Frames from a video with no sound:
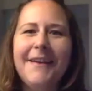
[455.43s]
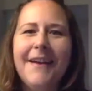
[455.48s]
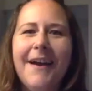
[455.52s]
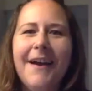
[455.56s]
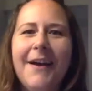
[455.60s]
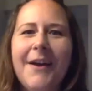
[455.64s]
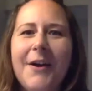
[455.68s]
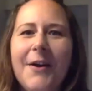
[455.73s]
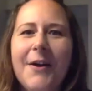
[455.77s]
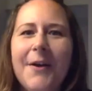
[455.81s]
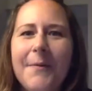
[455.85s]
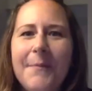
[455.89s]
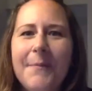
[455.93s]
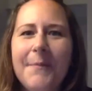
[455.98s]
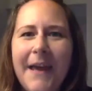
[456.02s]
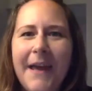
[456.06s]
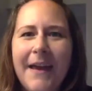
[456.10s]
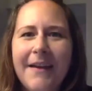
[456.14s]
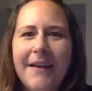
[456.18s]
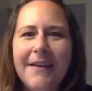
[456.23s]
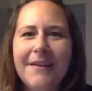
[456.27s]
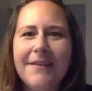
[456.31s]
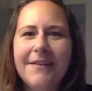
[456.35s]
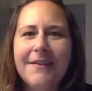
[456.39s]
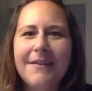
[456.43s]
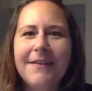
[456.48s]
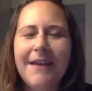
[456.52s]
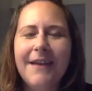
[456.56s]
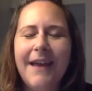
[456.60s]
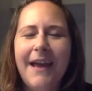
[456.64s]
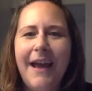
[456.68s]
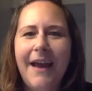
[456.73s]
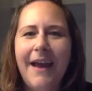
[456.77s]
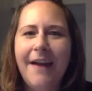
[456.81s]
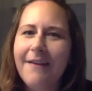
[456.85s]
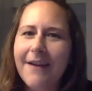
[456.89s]
And
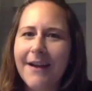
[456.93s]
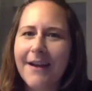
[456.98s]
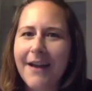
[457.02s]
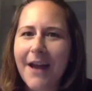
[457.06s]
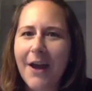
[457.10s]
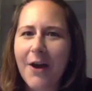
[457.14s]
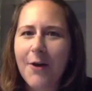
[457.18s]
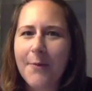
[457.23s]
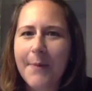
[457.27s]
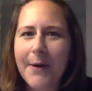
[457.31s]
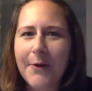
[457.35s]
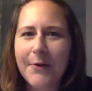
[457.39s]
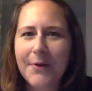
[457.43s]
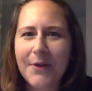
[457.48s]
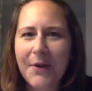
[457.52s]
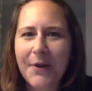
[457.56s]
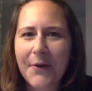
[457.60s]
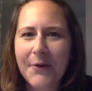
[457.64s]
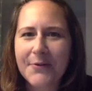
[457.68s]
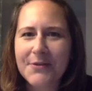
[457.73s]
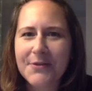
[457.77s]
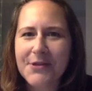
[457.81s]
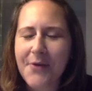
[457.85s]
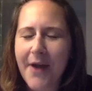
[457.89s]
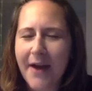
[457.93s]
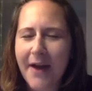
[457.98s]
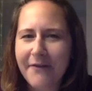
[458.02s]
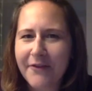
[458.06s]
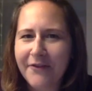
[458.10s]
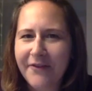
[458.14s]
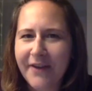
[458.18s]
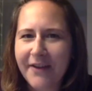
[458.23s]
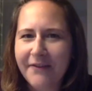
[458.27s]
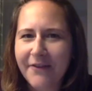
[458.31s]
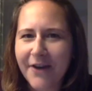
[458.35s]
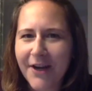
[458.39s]
Erik, how about you? Do you have a
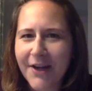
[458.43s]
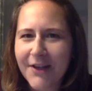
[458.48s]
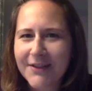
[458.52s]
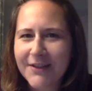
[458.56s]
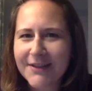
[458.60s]
favorite?